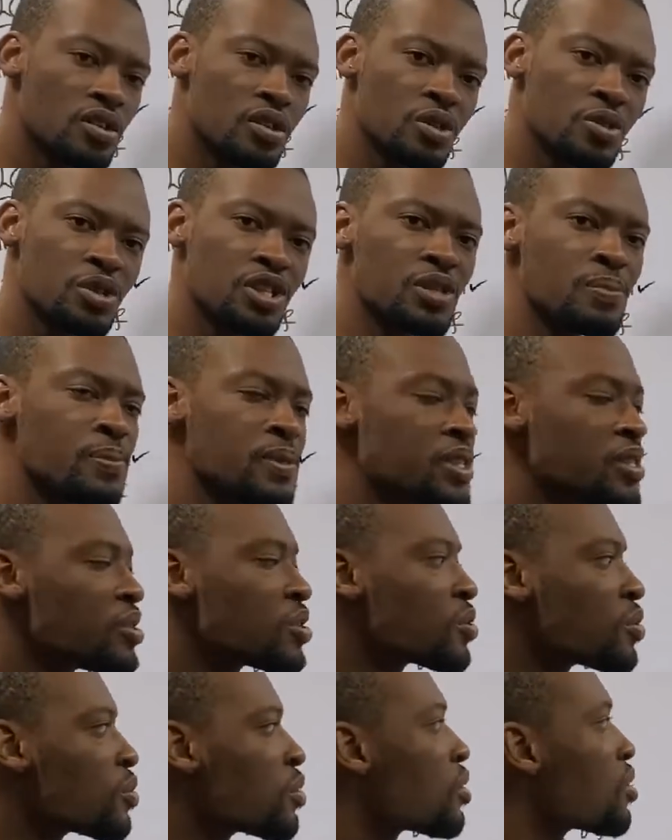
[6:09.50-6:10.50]
you simply
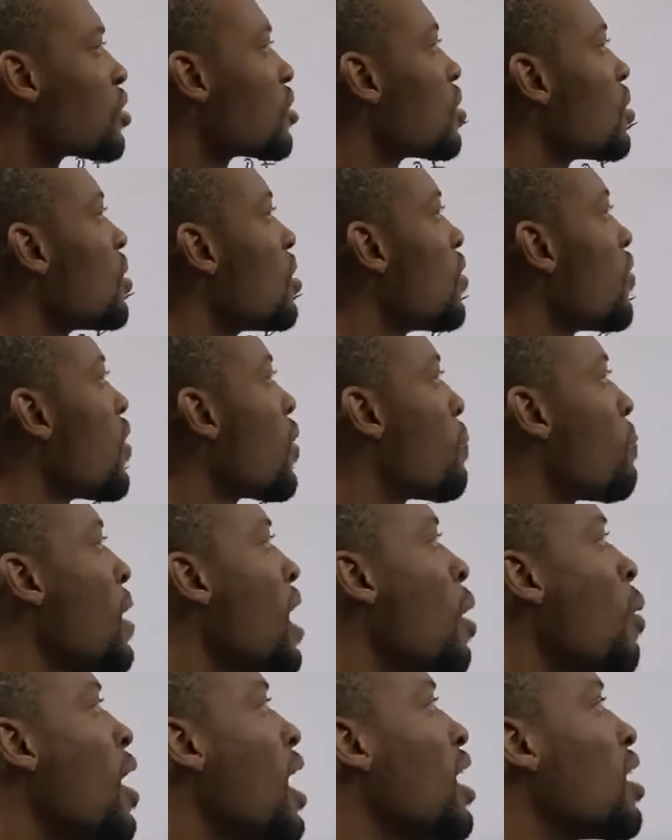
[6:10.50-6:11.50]
use the
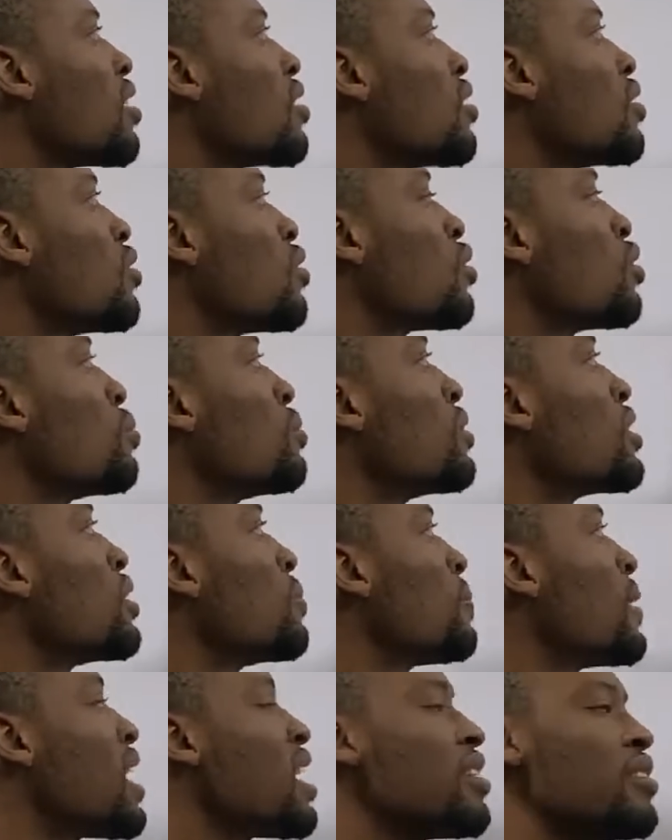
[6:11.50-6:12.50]
power to
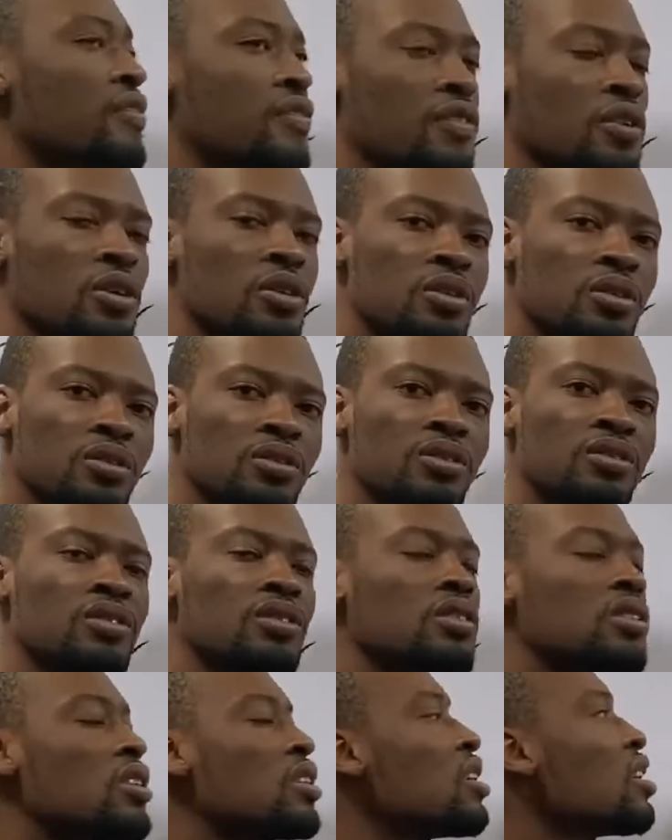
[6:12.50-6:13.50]
multiply the function
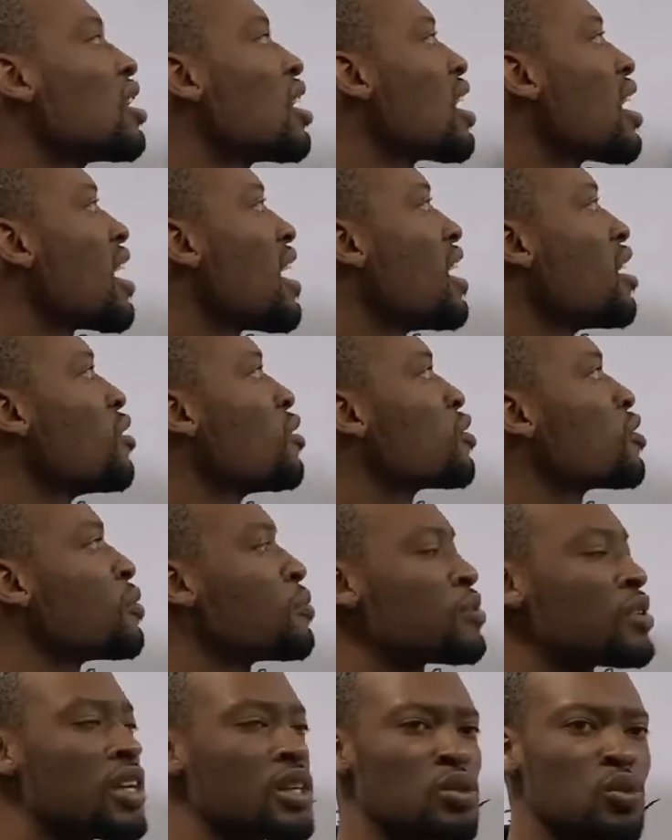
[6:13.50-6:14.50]
and you
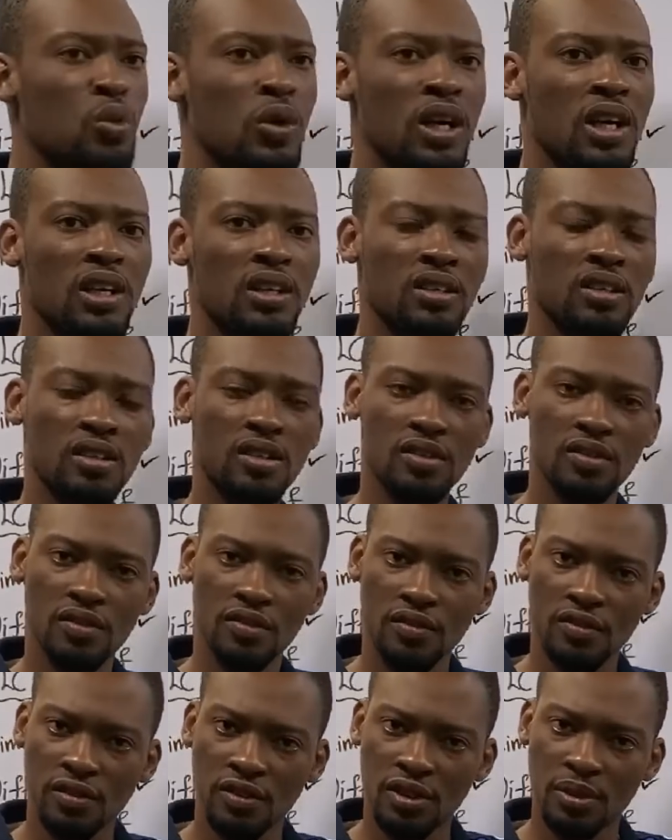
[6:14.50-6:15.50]
subtract one
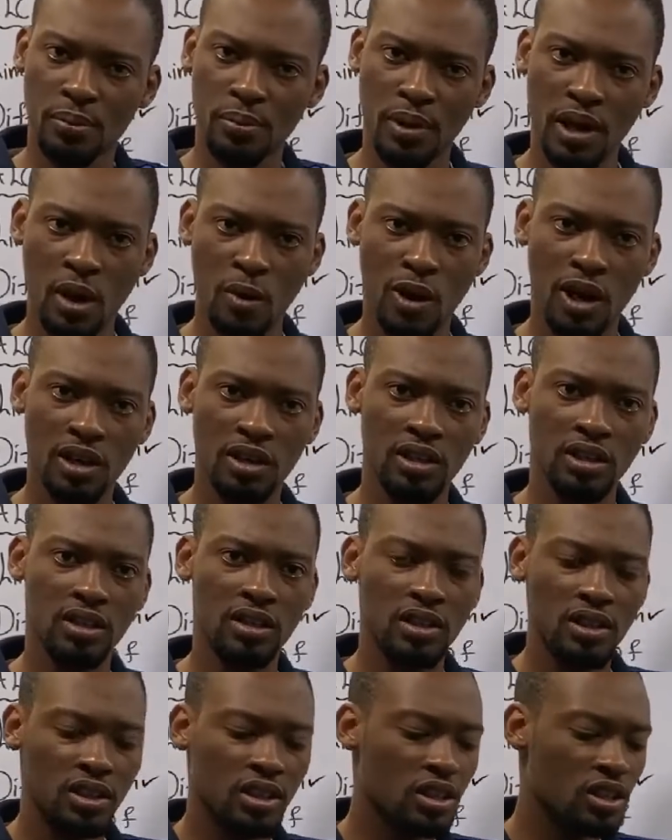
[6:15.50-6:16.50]
from the power.
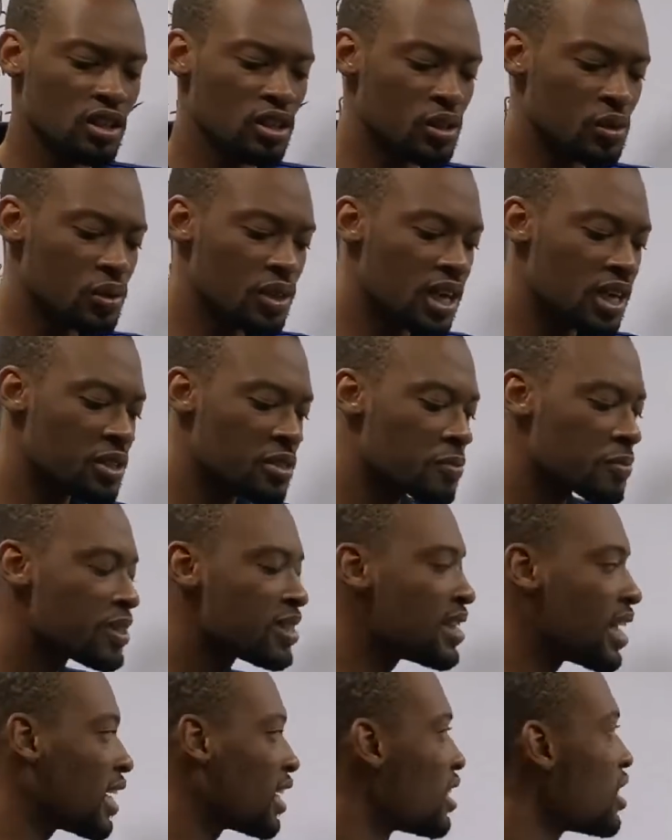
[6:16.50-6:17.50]
You get
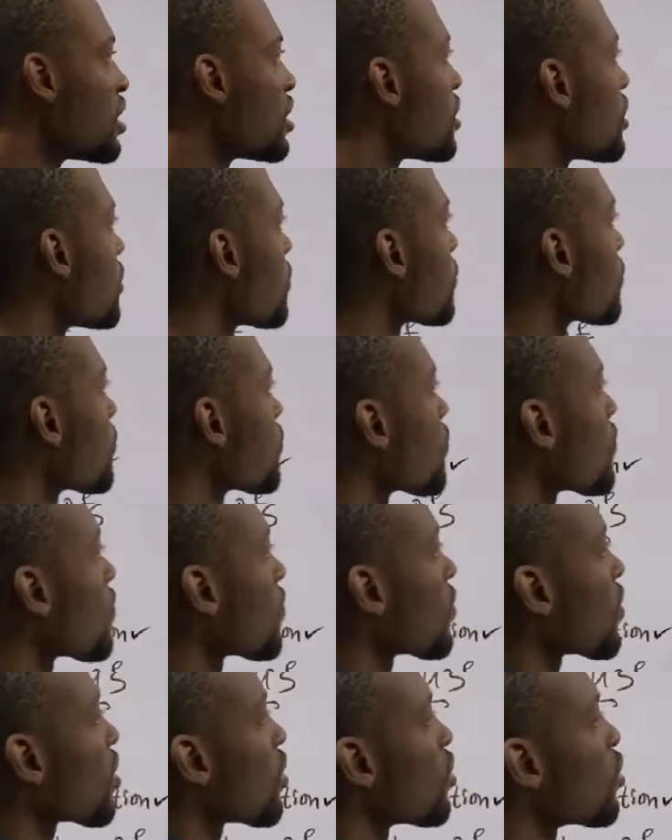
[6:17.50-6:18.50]
something like this.
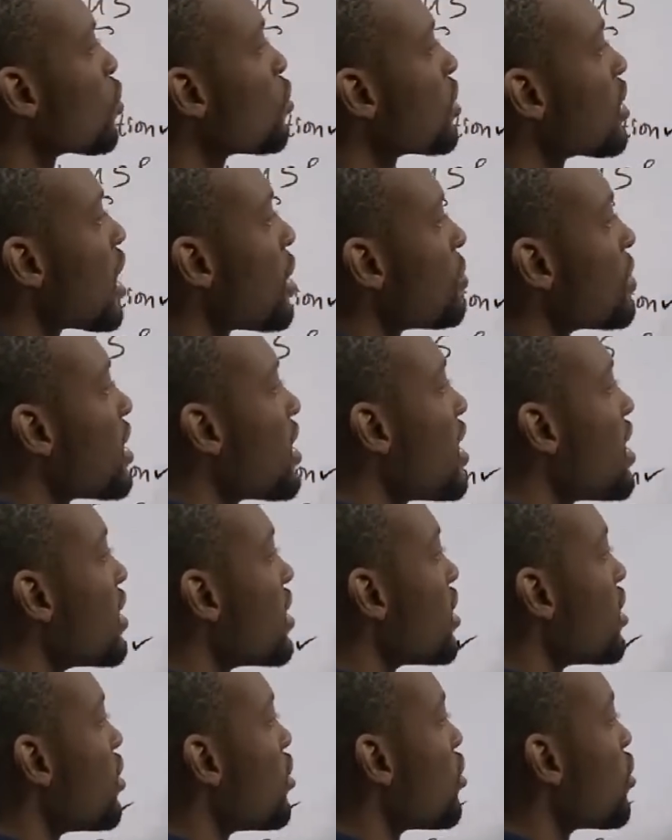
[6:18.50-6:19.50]
two times
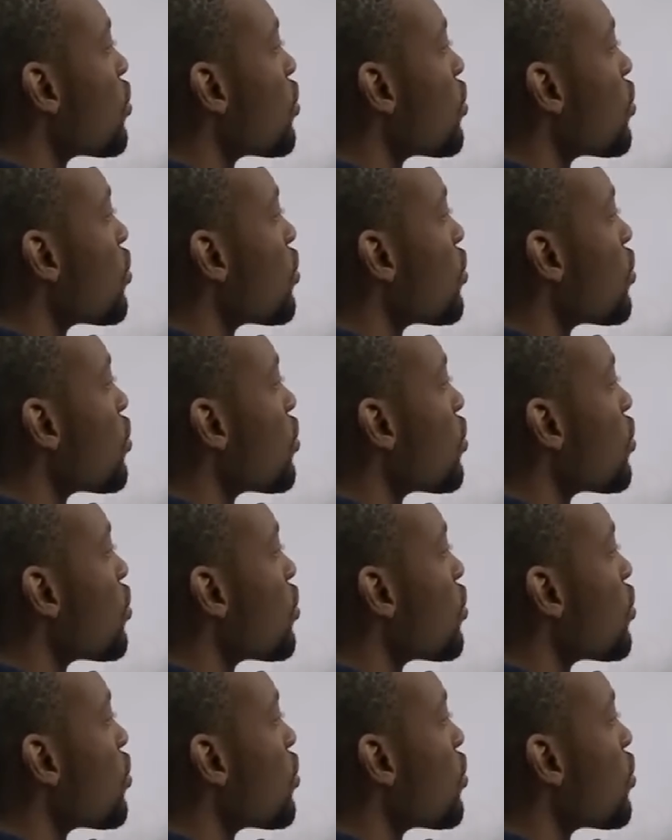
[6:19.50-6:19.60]
S is